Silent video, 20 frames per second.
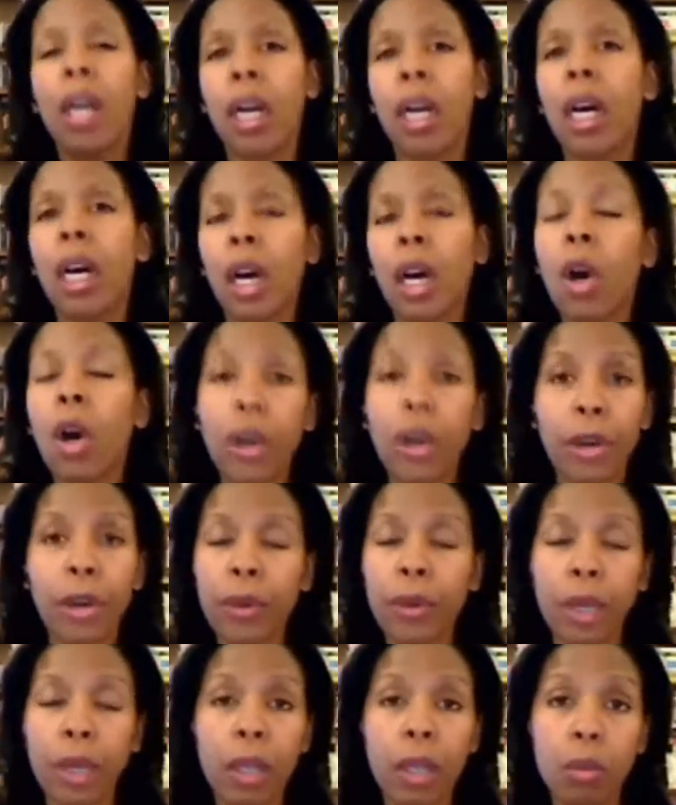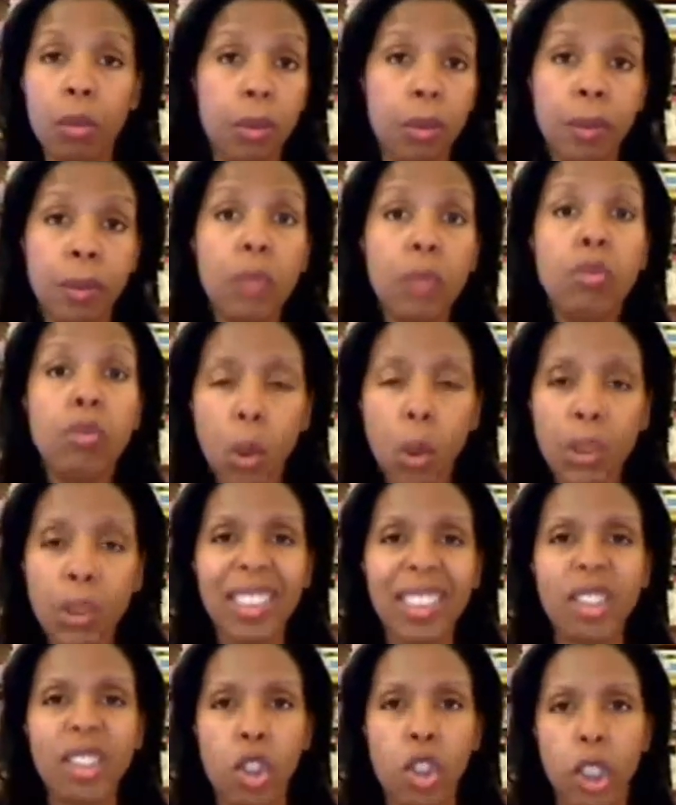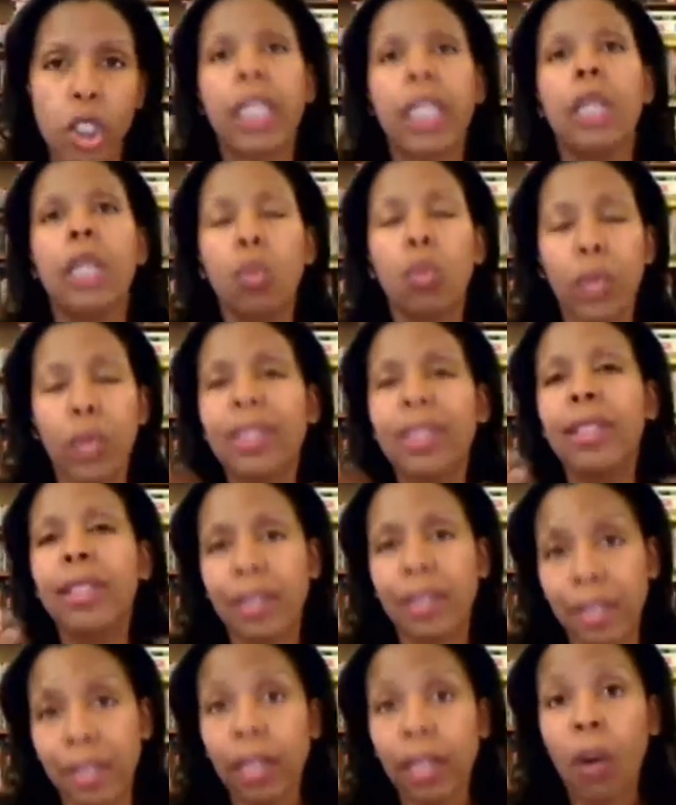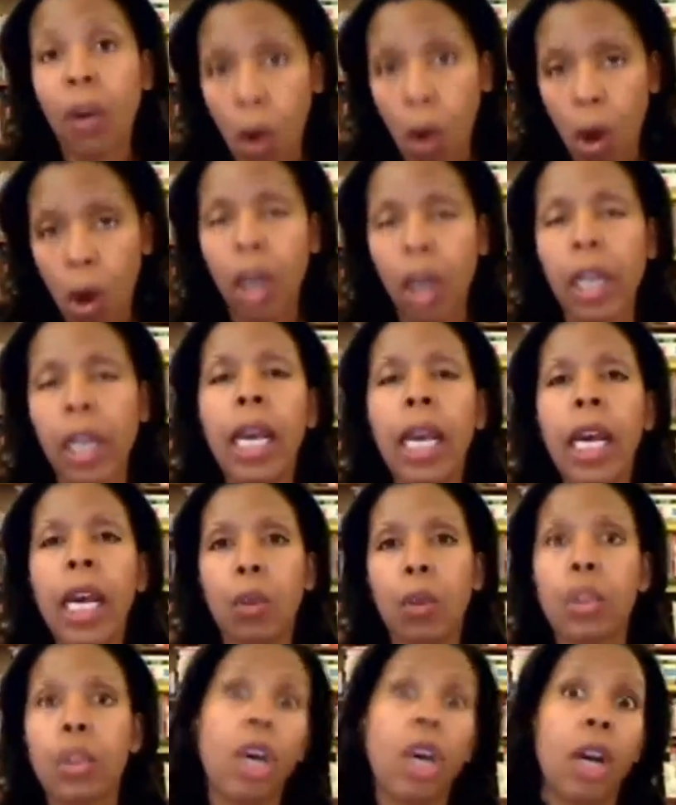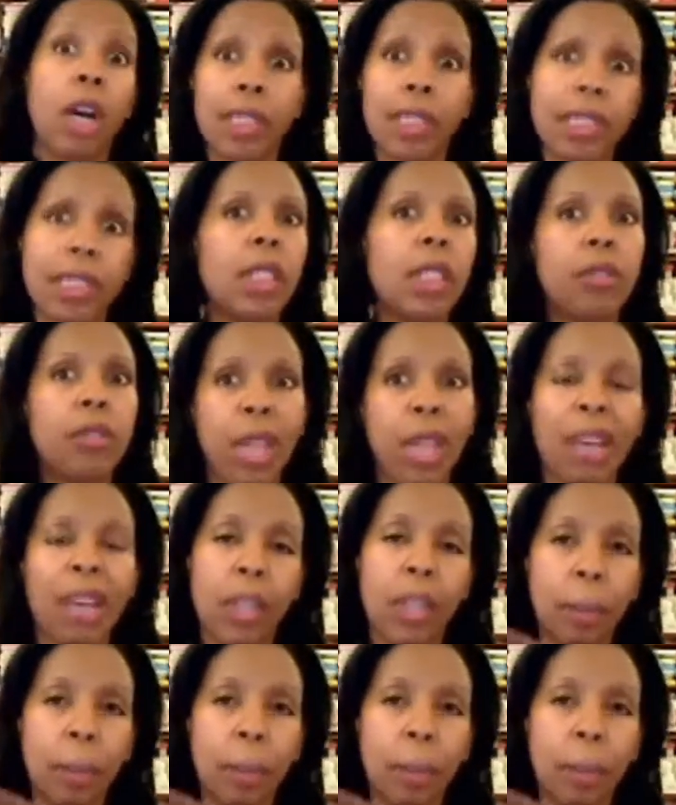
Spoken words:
would be roasted chicken with the skin on, which obviously if you have to